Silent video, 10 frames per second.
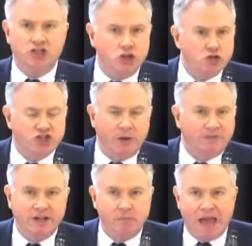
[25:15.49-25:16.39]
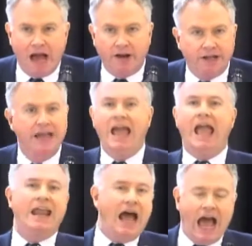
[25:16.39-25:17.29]
to do something about it.
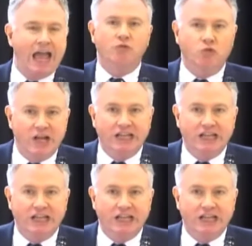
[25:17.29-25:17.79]
And I